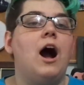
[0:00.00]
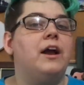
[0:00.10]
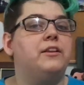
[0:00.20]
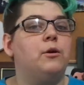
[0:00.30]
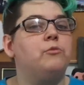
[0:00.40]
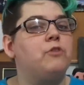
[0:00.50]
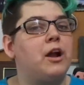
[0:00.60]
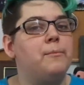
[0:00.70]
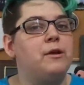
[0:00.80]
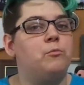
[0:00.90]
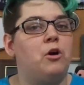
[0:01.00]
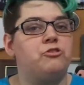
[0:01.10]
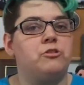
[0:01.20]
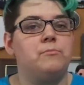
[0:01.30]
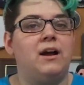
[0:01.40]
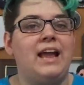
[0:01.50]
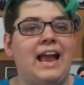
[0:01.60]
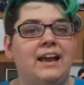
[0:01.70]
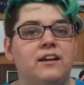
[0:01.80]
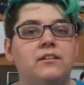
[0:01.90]
I don't recommend washing by
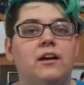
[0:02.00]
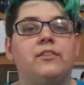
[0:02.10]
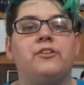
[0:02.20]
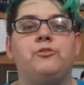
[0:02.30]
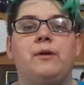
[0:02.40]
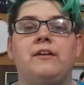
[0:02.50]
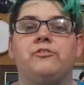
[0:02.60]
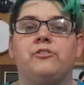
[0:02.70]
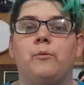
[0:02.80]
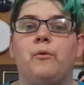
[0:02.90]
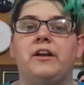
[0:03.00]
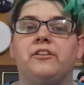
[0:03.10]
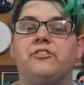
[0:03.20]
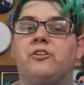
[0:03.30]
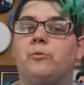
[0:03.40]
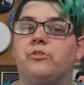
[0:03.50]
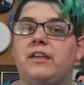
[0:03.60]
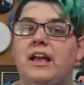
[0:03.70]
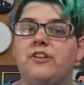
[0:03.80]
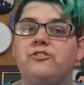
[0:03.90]
hand unless you have some way to secure the
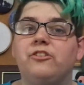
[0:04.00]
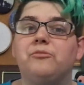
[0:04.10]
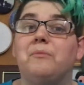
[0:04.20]
edges.